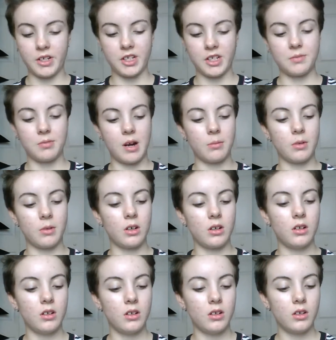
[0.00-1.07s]
Finish primer,
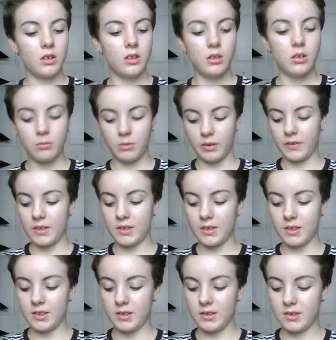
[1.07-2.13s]
but this
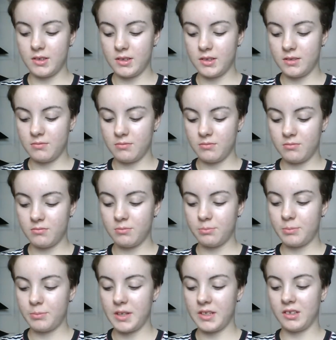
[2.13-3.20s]
is
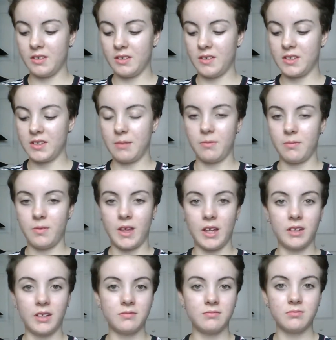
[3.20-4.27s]
basically the same
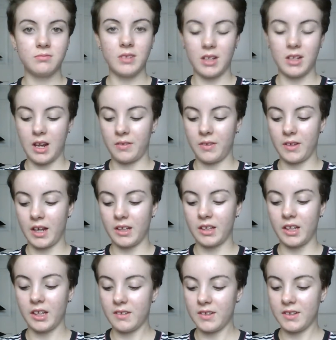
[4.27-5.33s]
thing, and I think I
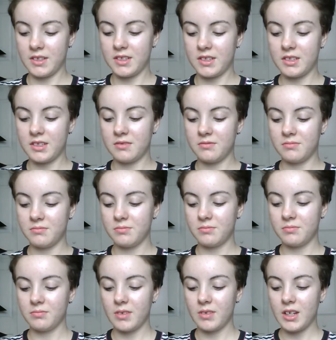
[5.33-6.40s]
like this
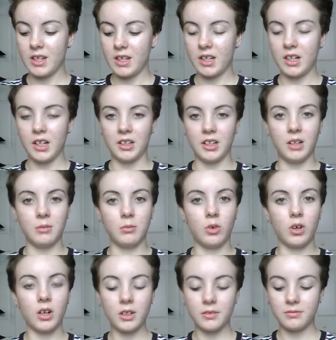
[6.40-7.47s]
a little
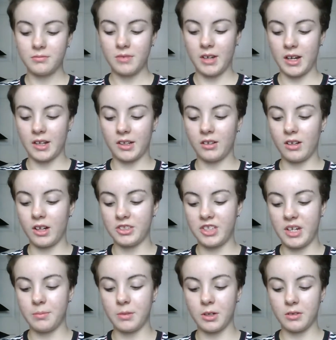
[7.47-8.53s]
more, and it's a lot
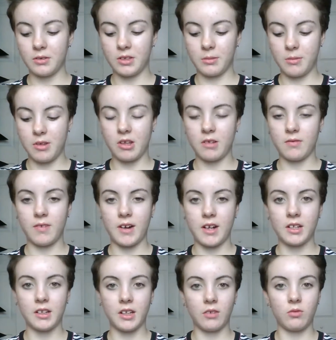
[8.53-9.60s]
cheaper, so you can
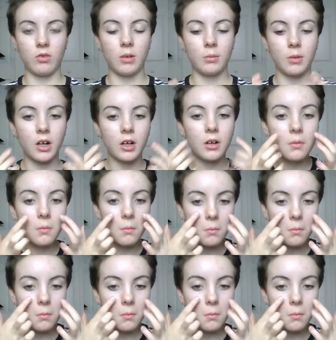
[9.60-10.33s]
find it like Walmart,